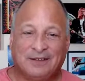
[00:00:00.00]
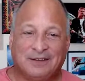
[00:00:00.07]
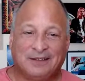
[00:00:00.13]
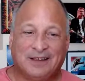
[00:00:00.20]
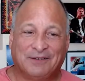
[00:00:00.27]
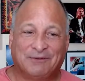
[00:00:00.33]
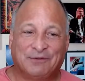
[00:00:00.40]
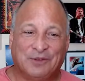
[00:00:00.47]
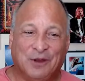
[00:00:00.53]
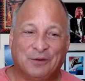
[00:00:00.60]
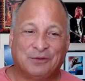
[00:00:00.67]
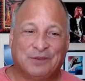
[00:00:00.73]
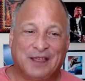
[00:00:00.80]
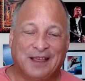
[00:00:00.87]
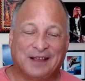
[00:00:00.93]
If
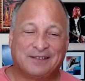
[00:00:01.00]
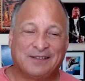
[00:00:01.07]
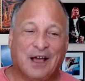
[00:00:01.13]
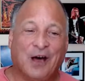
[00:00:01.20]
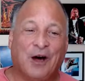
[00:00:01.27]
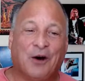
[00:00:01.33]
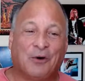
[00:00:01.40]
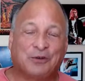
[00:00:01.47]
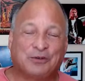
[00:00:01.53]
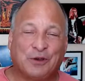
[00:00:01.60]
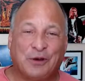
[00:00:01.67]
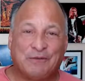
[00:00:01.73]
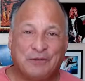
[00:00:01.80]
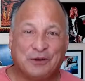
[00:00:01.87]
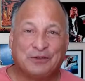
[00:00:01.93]
no dicks. Oh,
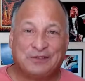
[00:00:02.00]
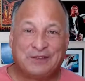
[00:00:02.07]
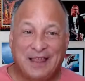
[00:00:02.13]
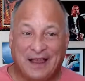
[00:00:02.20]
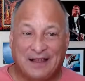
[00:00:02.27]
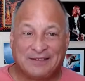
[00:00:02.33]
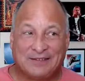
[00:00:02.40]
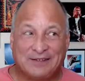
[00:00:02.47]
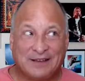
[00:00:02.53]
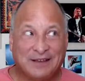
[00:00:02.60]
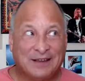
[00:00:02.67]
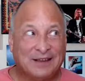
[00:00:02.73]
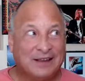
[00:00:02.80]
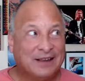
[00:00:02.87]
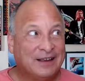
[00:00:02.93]
so if there's dicks,
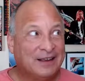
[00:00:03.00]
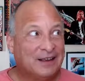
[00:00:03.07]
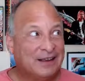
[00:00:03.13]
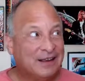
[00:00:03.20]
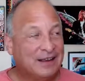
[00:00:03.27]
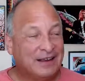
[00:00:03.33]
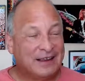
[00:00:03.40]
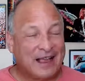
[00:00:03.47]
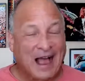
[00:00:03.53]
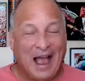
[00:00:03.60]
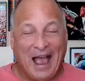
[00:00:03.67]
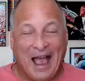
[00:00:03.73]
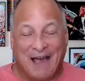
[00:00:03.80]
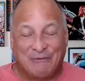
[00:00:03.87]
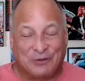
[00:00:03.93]

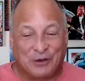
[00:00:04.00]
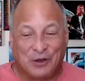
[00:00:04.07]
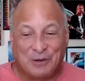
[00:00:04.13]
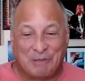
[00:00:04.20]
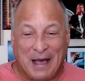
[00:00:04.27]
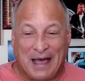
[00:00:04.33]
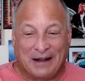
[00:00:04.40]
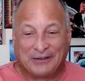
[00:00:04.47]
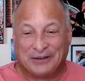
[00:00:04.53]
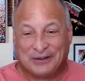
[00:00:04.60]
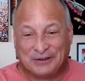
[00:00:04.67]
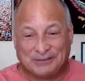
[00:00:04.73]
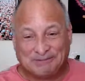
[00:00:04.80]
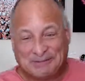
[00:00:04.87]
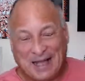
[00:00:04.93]
I have to go to
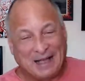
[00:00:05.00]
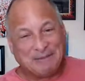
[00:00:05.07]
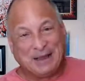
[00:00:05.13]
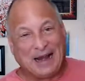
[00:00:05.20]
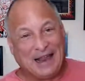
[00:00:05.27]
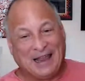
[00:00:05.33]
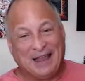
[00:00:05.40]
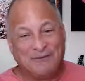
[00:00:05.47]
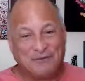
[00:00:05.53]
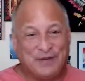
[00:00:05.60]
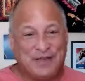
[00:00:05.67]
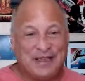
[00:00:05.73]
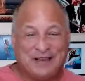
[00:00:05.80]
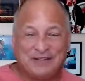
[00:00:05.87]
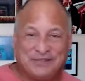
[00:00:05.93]
Bonnaroo. I mean, I love
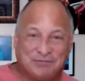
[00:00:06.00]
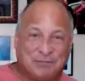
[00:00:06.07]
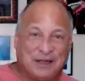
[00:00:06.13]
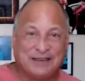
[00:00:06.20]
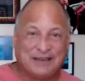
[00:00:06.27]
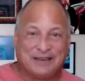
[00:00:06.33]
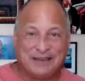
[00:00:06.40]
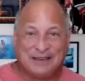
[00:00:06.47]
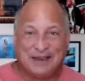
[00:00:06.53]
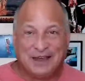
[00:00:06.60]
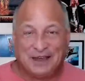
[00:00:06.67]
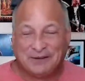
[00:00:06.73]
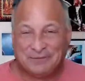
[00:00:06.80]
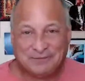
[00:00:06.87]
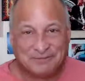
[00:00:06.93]
fish, but
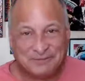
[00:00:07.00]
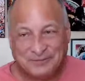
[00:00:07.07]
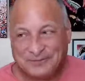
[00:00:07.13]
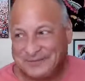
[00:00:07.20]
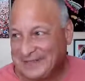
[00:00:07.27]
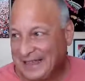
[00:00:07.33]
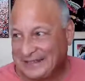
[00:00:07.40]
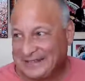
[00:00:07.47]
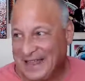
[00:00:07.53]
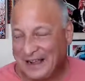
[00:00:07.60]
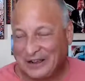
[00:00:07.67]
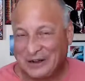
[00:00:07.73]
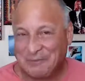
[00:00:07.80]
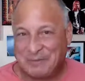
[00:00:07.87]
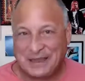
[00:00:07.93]
that's not
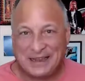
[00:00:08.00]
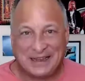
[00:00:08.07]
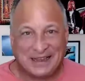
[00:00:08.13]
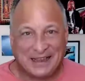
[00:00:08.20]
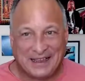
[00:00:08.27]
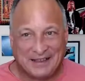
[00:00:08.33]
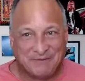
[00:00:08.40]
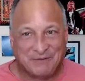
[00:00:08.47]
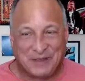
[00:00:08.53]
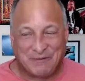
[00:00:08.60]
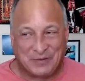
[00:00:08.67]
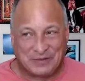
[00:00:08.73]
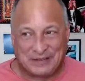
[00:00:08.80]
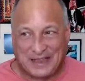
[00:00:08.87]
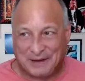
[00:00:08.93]
going to be, if
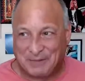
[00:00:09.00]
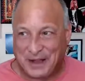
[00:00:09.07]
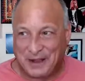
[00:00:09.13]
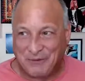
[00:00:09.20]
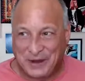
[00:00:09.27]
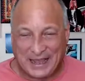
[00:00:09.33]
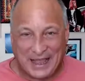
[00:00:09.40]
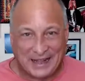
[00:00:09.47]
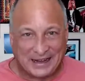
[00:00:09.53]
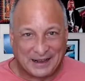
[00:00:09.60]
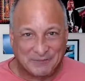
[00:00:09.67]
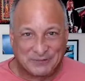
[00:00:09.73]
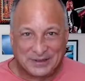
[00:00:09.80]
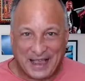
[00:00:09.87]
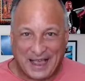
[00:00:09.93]
it's Labor Day weekend, it
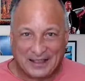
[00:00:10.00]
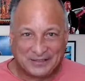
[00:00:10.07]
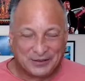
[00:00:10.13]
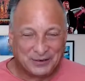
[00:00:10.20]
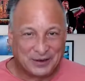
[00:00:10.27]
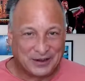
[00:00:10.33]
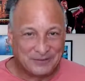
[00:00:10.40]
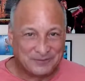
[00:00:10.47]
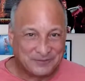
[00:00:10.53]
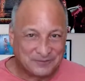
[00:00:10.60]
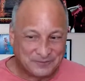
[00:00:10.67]
comes down to it.